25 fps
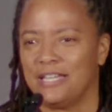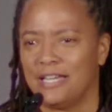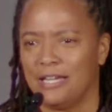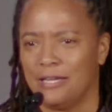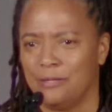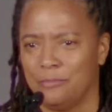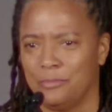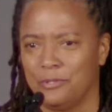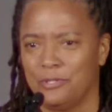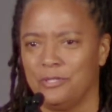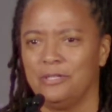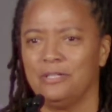
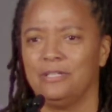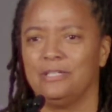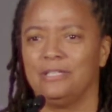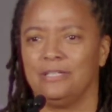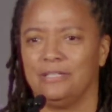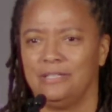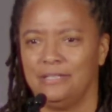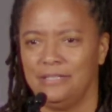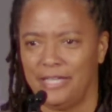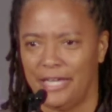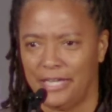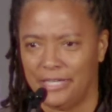Amber
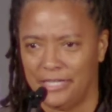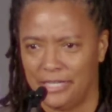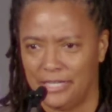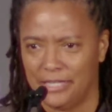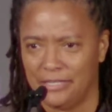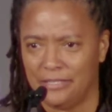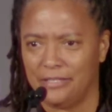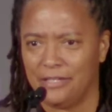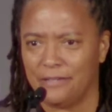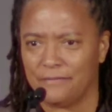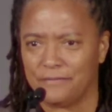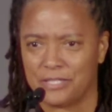and
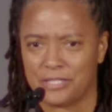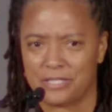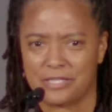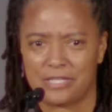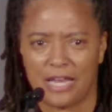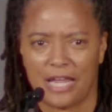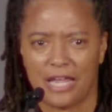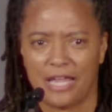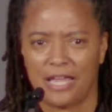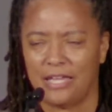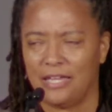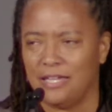Nadine, you have to
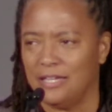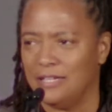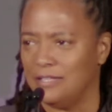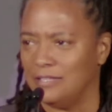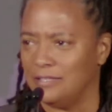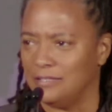stay